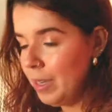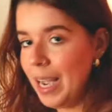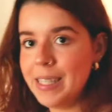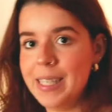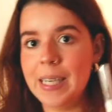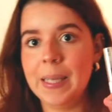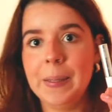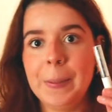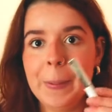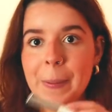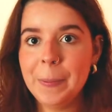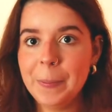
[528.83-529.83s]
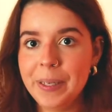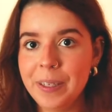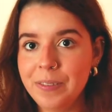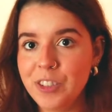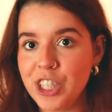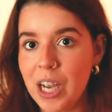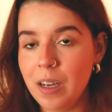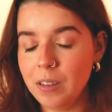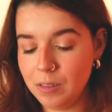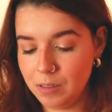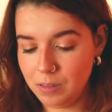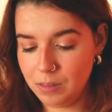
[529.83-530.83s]
I take a little bit of
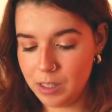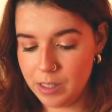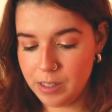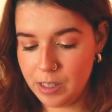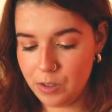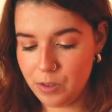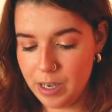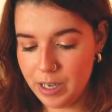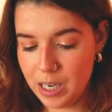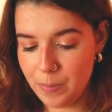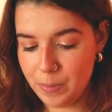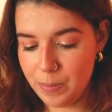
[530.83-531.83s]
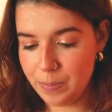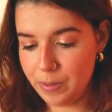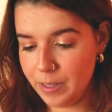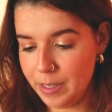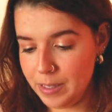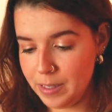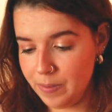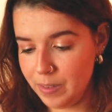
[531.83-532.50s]
gel because I do gotta keep them in place.